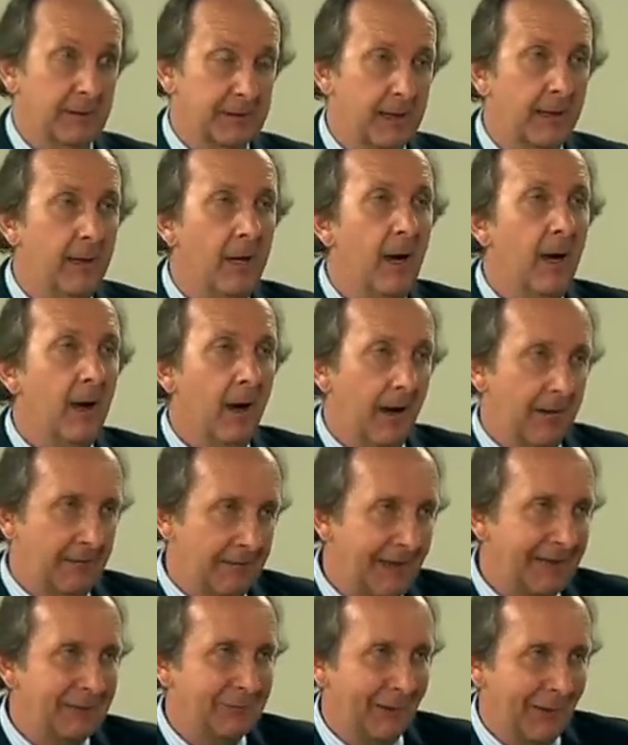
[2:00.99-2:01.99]
So
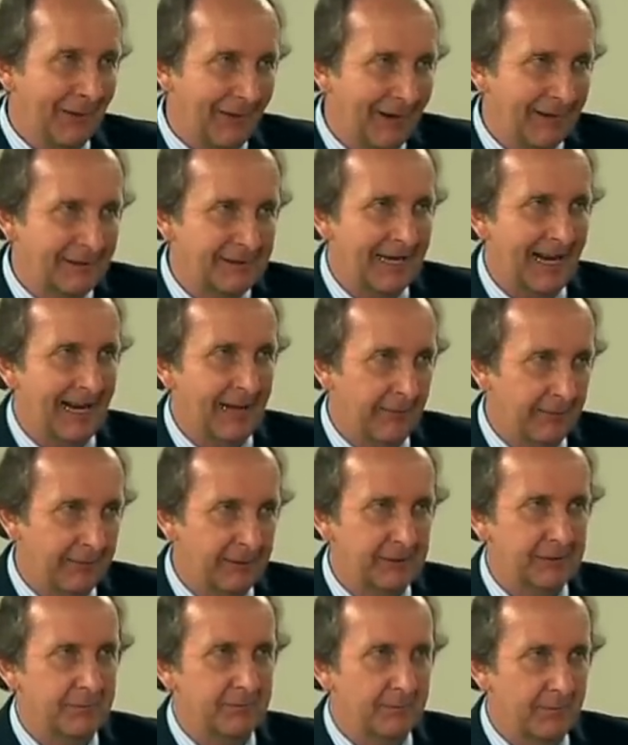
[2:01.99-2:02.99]
that's why I started
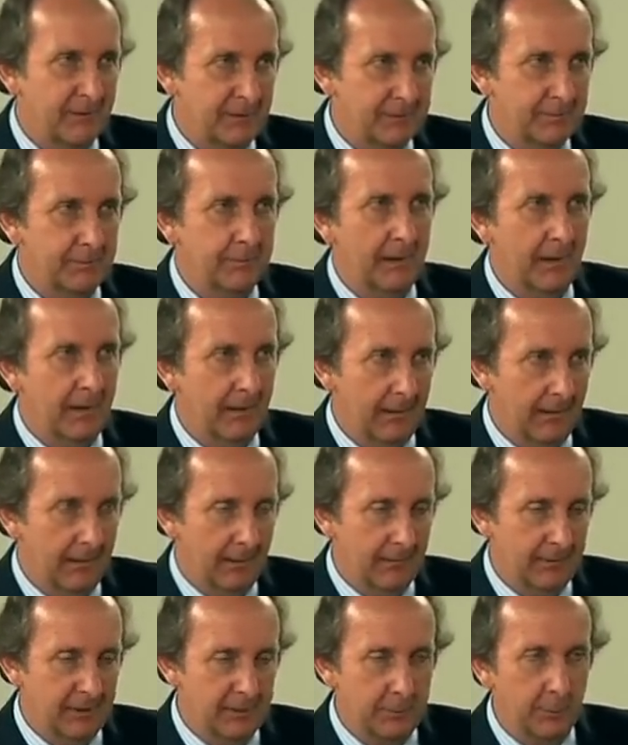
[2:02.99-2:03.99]
off
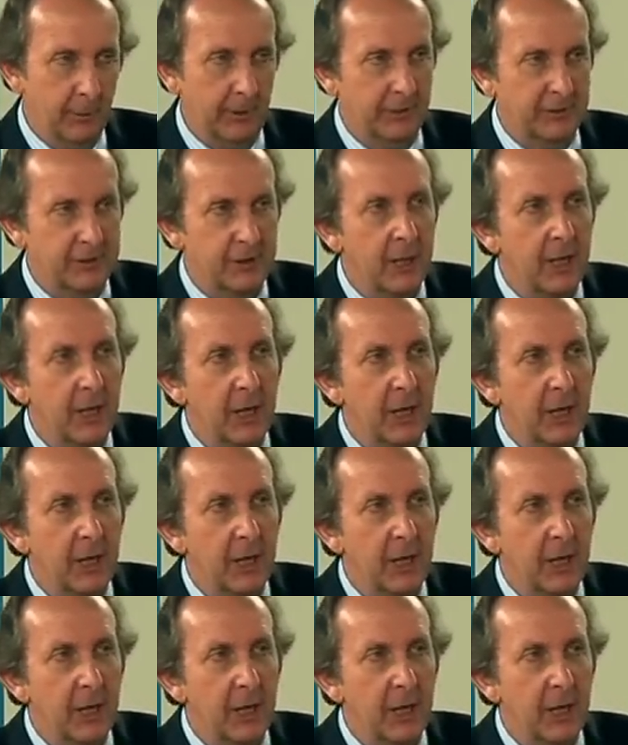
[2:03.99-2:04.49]
on this point, because